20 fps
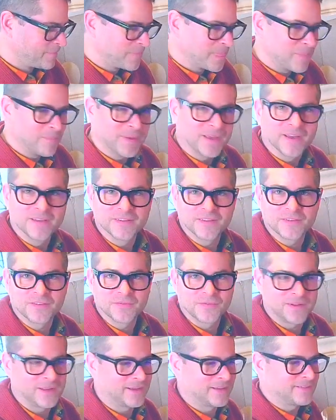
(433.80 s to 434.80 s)
because it's
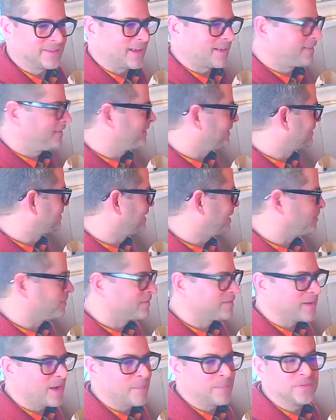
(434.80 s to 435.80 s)
exactly the same
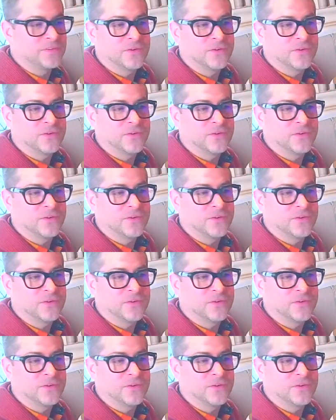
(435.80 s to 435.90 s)
stop.